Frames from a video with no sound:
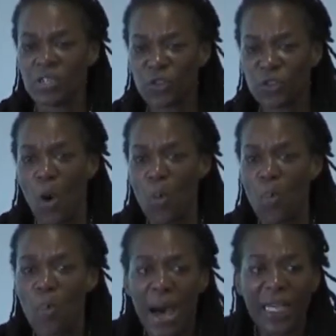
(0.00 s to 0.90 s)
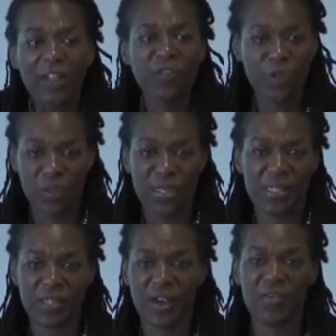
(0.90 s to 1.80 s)
sort of
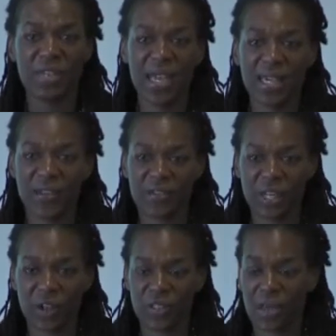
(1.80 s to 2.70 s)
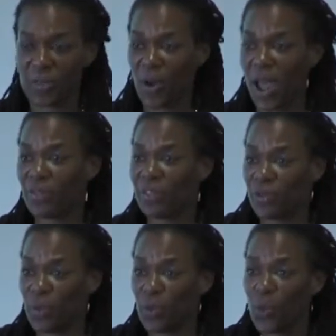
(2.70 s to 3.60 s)
mindfulness of the negative stereotypes are out there,
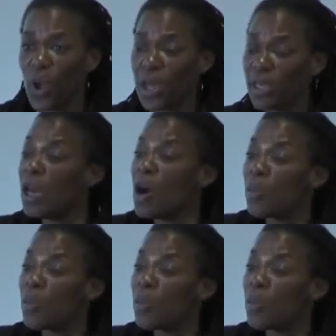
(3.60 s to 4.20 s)
number one,